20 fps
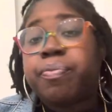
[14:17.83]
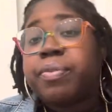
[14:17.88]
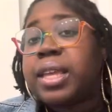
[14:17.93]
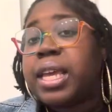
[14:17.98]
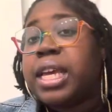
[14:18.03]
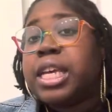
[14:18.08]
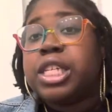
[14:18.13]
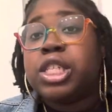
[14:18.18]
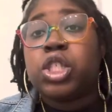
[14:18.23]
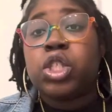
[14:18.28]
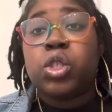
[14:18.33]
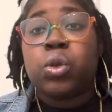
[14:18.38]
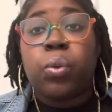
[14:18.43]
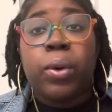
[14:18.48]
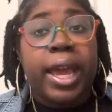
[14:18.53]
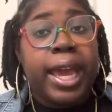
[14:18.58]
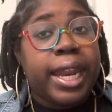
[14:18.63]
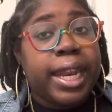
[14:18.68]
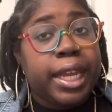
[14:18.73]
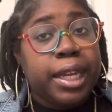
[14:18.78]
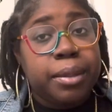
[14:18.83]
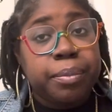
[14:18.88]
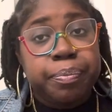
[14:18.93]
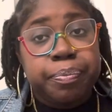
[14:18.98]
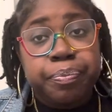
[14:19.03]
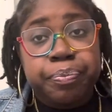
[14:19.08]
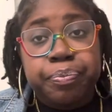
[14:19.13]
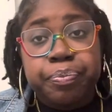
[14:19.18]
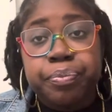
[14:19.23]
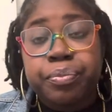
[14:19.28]
It's sweaty.
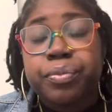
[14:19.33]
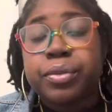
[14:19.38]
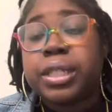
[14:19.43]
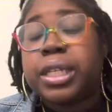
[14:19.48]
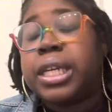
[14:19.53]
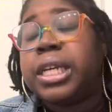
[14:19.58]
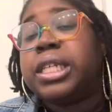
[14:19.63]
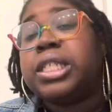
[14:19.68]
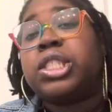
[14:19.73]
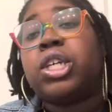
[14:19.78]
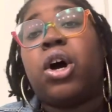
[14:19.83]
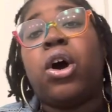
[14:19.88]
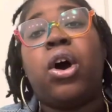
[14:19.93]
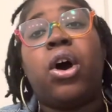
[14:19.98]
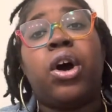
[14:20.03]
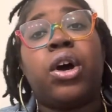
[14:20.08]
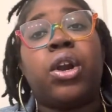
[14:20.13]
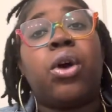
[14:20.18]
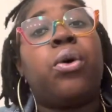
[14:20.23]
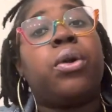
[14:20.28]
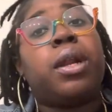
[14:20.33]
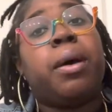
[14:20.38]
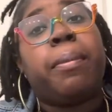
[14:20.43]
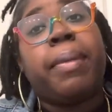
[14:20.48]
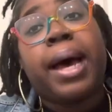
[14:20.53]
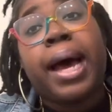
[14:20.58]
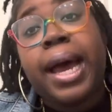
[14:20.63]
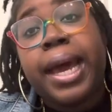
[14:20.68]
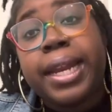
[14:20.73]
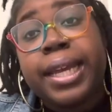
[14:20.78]
It's hard on the
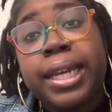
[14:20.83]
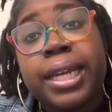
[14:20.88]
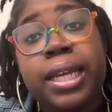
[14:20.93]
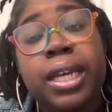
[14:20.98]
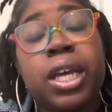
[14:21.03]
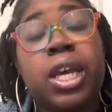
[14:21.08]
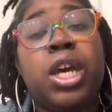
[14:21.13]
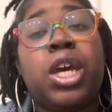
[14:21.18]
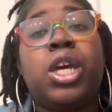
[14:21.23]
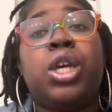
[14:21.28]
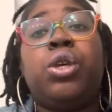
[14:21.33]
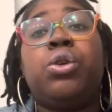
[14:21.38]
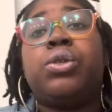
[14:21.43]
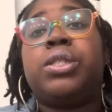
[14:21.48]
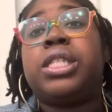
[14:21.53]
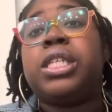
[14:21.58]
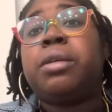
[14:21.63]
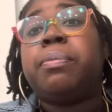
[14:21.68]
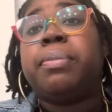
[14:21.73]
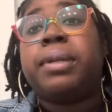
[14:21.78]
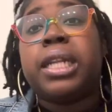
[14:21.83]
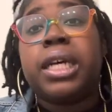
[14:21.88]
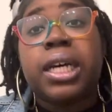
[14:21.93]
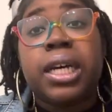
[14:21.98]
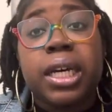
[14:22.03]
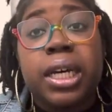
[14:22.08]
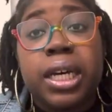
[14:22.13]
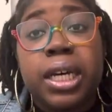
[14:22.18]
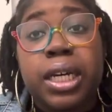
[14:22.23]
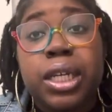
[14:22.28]
body. You see
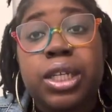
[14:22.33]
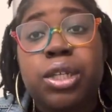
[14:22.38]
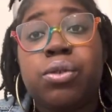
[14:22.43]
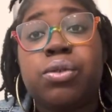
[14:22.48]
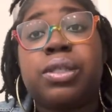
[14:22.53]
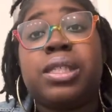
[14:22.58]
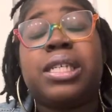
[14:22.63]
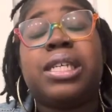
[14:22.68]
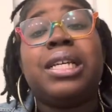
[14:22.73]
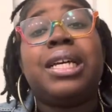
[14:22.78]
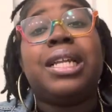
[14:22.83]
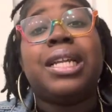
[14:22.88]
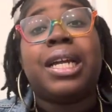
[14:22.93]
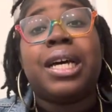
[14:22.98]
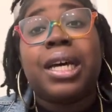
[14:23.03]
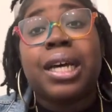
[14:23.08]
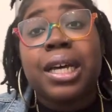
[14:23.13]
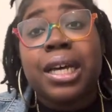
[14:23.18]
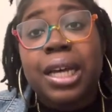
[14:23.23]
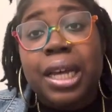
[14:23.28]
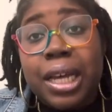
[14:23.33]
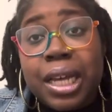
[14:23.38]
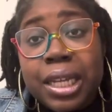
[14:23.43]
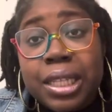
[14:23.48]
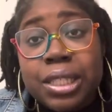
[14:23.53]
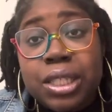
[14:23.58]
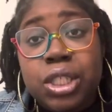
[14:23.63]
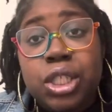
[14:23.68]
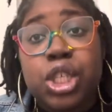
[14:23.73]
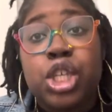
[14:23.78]
blood. You see
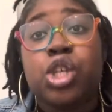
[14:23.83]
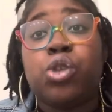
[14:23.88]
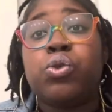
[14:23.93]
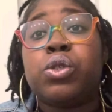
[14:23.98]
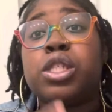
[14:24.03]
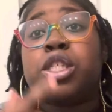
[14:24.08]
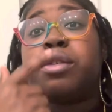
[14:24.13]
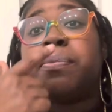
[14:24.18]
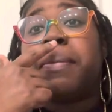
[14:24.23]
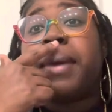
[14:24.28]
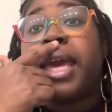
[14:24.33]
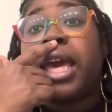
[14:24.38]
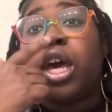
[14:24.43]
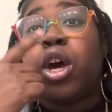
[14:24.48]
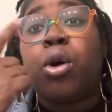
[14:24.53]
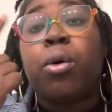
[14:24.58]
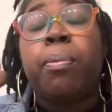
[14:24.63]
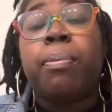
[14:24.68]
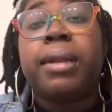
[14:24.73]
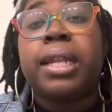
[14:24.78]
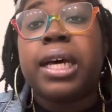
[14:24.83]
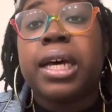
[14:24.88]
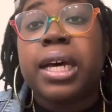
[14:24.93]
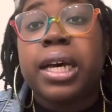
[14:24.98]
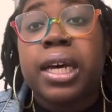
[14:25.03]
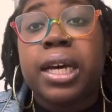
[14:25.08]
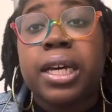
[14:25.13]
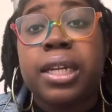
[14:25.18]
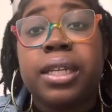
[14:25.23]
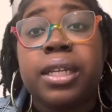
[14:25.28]
guts. You smell
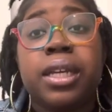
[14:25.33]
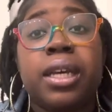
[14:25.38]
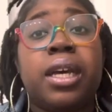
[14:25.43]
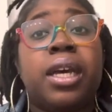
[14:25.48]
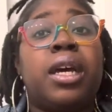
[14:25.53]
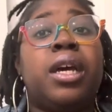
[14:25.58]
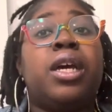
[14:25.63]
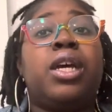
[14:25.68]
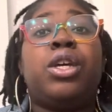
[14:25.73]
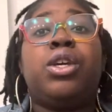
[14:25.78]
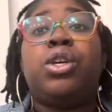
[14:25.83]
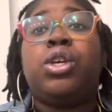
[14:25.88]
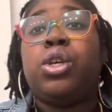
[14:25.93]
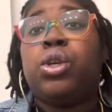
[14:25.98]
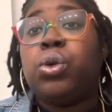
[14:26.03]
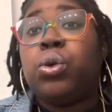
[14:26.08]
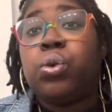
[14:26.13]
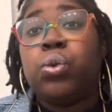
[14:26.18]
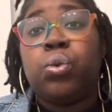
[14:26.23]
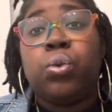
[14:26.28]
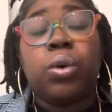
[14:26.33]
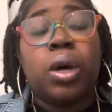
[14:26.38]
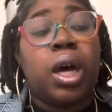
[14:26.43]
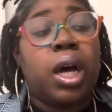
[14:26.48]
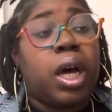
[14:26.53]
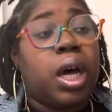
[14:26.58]
blood. You